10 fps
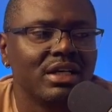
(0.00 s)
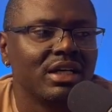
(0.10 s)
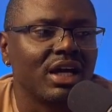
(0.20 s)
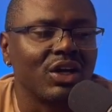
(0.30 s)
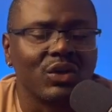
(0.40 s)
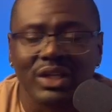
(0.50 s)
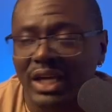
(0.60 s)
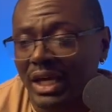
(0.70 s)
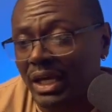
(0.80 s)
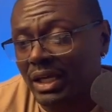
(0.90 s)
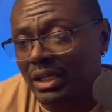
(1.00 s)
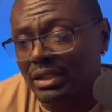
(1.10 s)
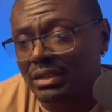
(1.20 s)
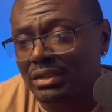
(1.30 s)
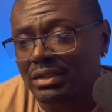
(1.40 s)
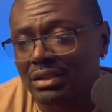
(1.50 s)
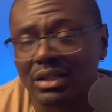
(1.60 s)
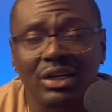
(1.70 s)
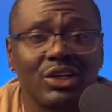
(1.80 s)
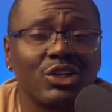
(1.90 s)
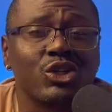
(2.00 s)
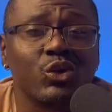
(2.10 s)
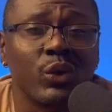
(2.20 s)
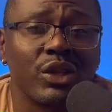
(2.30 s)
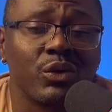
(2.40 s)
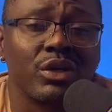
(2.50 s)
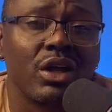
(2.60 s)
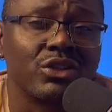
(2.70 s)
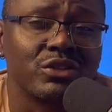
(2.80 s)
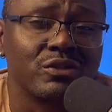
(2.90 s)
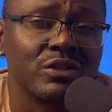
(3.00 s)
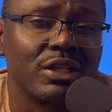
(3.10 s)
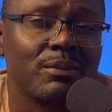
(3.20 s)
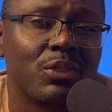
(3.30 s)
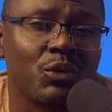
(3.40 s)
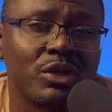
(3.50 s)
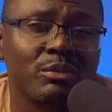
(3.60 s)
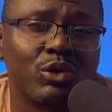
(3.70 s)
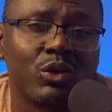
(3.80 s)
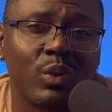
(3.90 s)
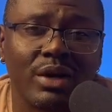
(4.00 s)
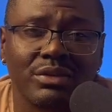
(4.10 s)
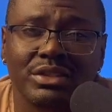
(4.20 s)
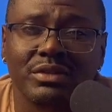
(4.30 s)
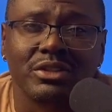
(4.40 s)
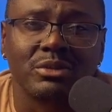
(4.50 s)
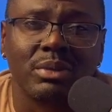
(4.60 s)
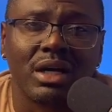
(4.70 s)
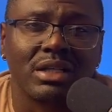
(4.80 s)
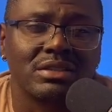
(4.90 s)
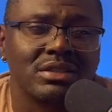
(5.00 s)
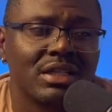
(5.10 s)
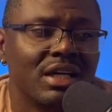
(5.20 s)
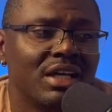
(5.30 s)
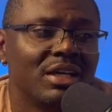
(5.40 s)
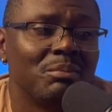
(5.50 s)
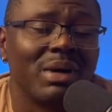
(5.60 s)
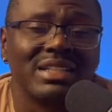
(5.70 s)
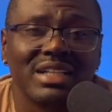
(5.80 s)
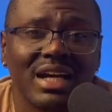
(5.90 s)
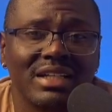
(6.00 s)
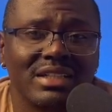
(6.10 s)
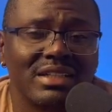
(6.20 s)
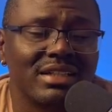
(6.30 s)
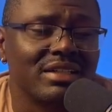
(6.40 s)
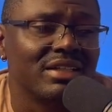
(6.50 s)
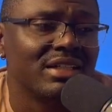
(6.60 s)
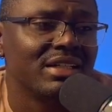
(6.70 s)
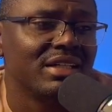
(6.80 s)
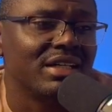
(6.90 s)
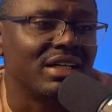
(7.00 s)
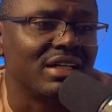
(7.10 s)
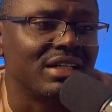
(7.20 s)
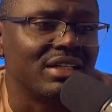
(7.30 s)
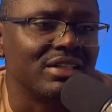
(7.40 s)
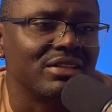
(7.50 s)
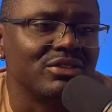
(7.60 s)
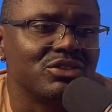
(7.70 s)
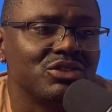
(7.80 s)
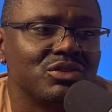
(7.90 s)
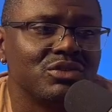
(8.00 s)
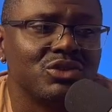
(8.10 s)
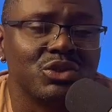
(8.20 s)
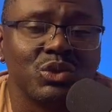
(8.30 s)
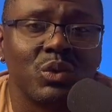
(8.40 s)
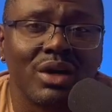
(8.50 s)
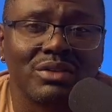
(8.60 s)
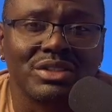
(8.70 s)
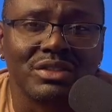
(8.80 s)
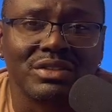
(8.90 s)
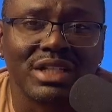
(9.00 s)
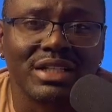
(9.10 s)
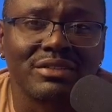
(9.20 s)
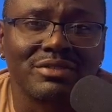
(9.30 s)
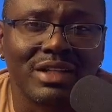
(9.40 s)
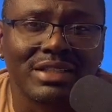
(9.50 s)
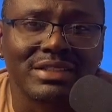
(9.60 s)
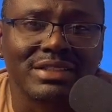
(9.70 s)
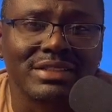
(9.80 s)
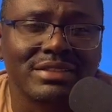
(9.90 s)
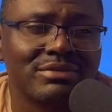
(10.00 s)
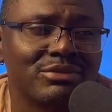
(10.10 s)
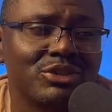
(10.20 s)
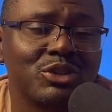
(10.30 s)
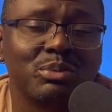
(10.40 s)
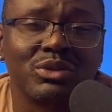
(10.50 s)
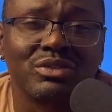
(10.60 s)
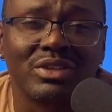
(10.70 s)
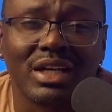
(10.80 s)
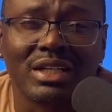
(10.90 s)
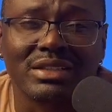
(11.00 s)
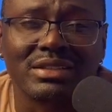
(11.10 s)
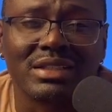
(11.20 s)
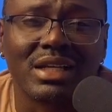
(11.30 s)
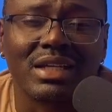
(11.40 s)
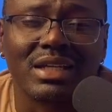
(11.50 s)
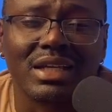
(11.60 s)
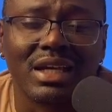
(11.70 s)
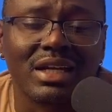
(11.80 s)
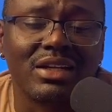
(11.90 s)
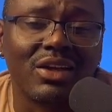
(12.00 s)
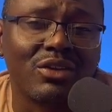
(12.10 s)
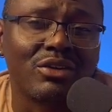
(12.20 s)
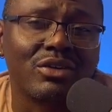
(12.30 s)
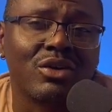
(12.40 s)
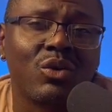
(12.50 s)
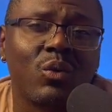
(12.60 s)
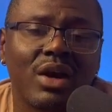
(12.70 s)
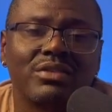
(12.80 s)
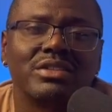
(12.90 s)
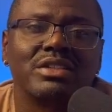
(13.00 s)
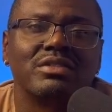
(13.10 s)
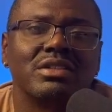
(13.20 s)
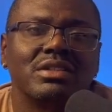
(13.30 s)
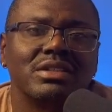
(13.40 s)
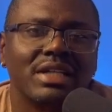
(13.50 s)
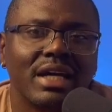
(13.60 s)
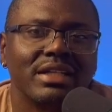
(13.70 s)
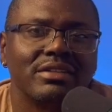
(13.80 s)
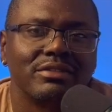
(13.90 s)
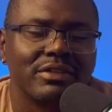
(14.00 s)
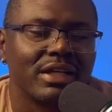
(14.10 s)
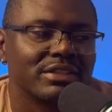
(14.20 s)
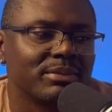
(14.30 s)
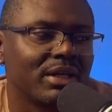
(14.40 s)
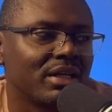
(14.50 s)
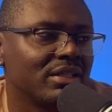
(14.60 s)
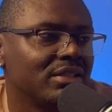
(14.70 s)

I only had $123 to fill up three more wide receiver spots. My tight end, uh, two wide receiver tight end flexes, super flex, and another wide receiver tight end flex spot.